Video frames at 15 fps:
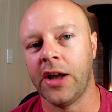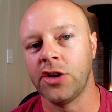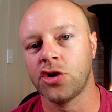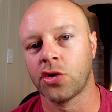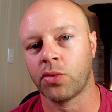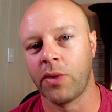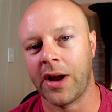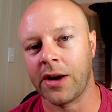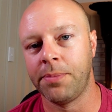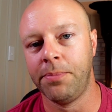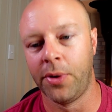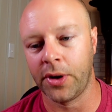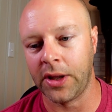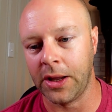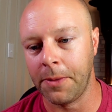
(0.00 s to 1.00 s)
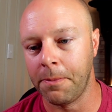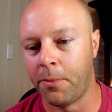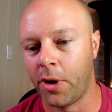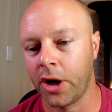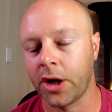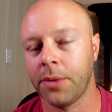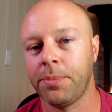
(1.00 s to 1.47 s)
direct booking
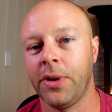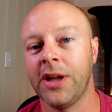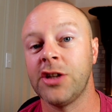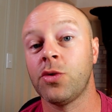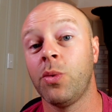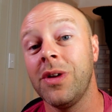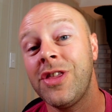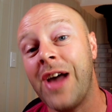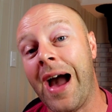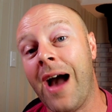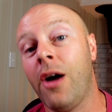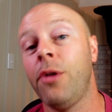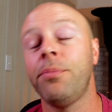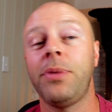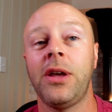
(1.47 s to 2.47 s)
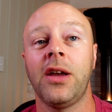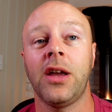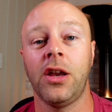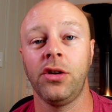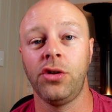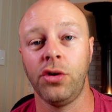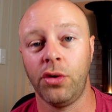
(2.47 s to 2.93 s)
marketplace without being
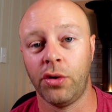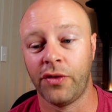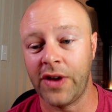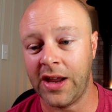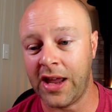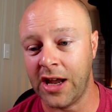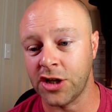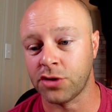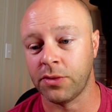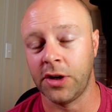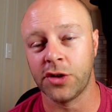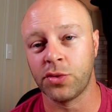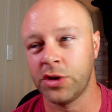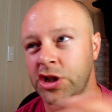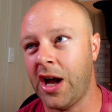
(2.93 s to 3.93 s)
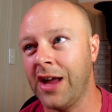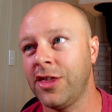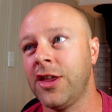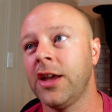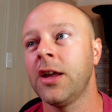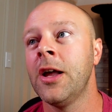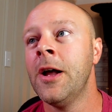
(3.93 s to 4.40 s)
in Google Vacation Rentals, which I
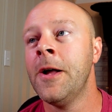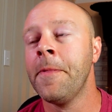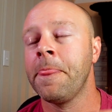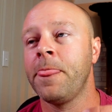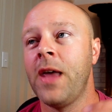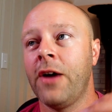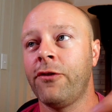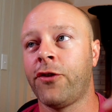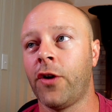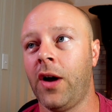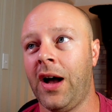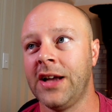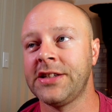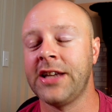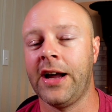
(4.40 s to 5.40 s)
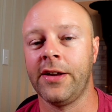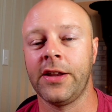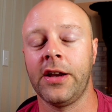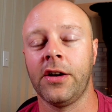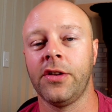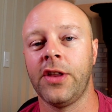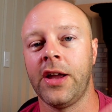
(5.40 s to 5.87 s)
think that for us out
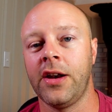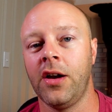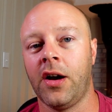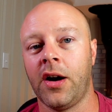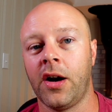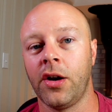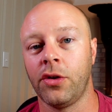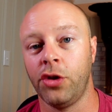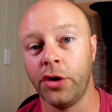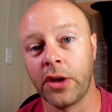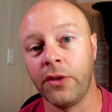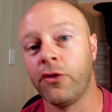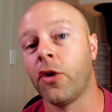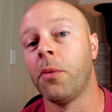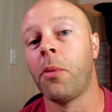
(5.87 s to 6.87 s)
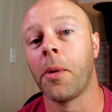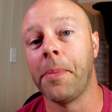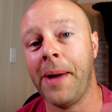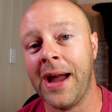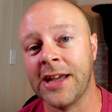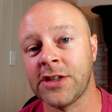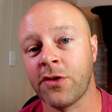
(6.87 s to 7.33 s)
here that are looking for a more
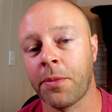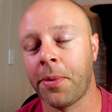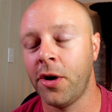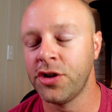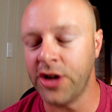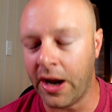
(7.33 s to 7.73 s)
passive approach,